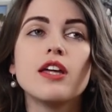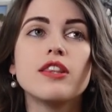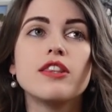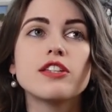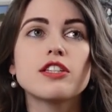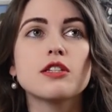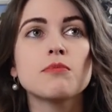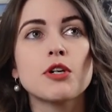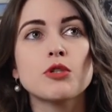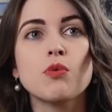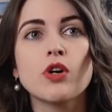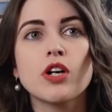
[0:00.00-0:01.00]
This is
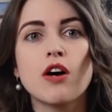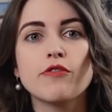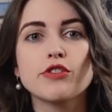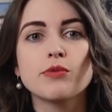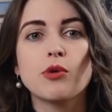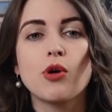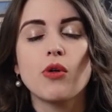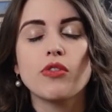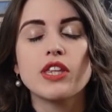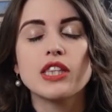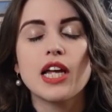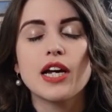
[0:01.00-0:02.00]
much more comfortable
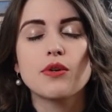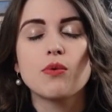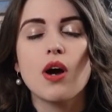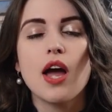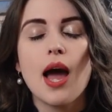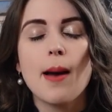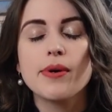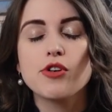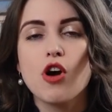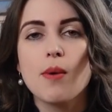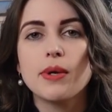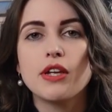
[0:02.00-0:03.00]
than like what
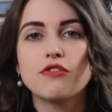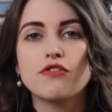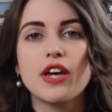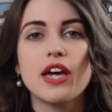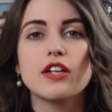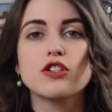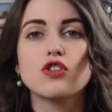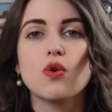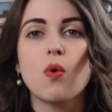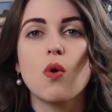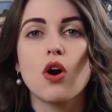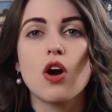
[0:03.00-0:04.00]
Abercrombie and Fitch
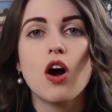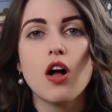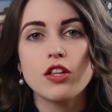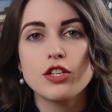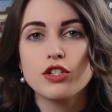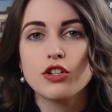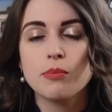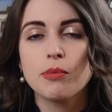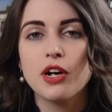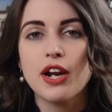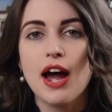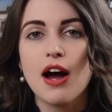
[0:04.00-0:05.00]
or Hollister
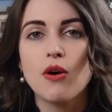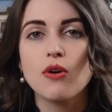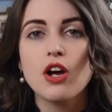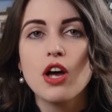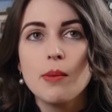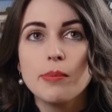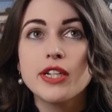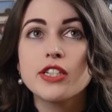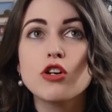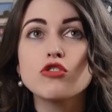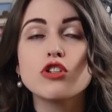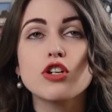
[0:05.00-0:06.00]
put out because
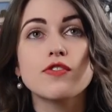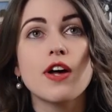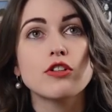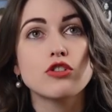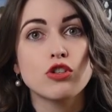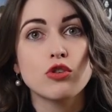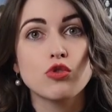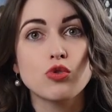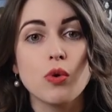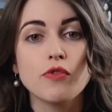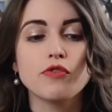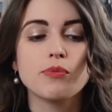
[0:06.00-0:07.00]
those just felt too
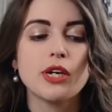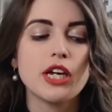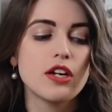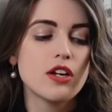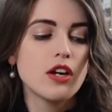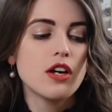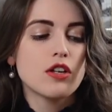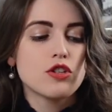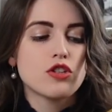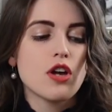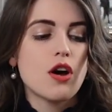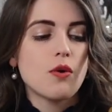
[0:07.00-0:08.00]
short for me.
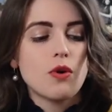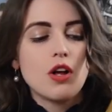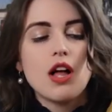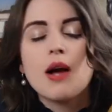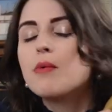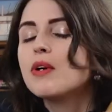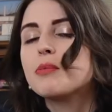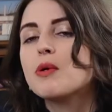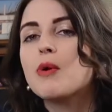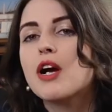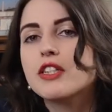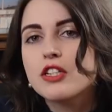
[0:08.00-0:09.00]
So, well, I wouldn't be
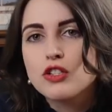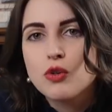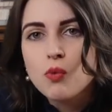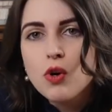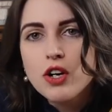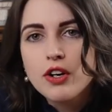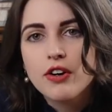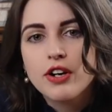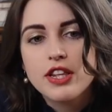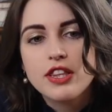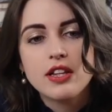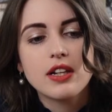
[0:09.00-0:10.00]
wearing these to work or
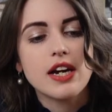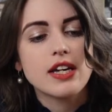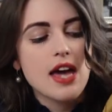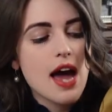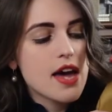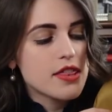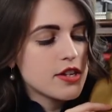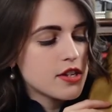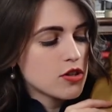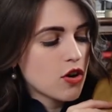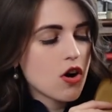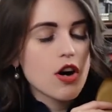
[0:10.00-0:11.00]
anything like that.
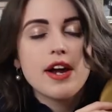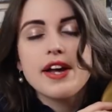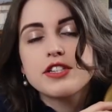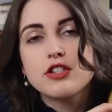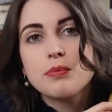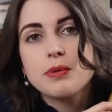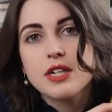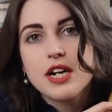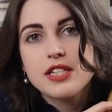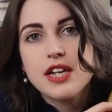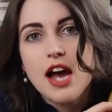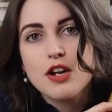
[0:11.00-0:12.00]
These are a super
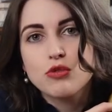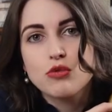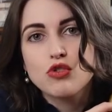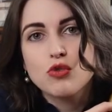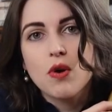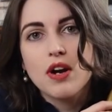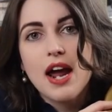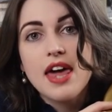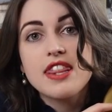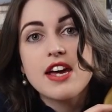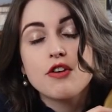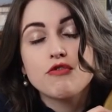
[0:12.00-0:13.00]
nice casual short
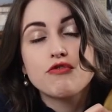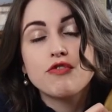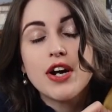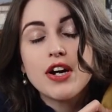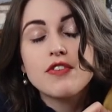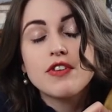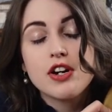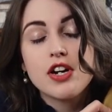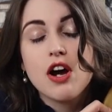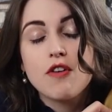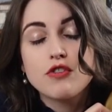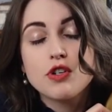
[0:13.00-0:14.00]
and they are very, very
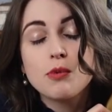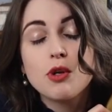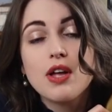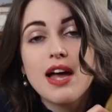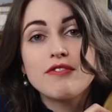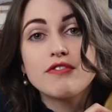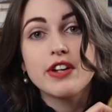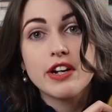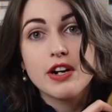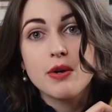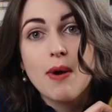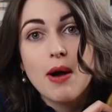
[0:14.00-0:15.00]
comfortable and
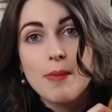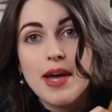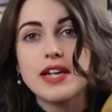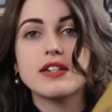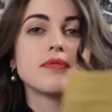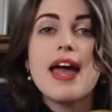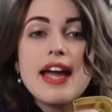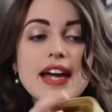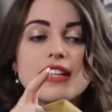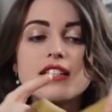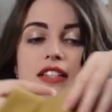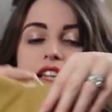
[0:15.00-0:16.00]
very well made.
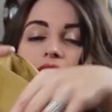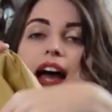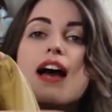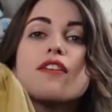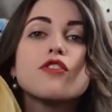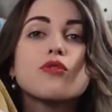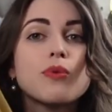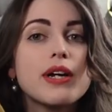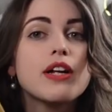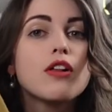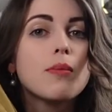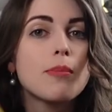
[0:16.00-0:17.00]
And they have
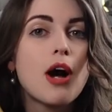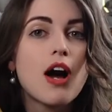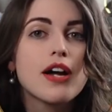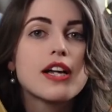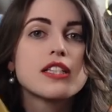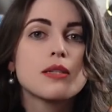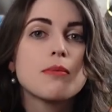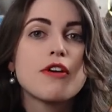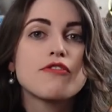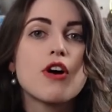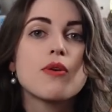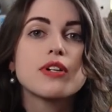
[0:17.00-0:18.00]
real pockets that my
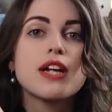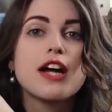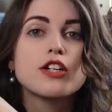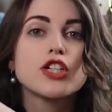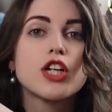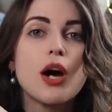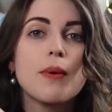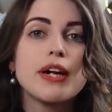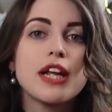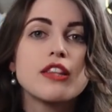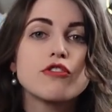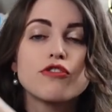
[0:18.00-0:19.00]
phone can actually go in in the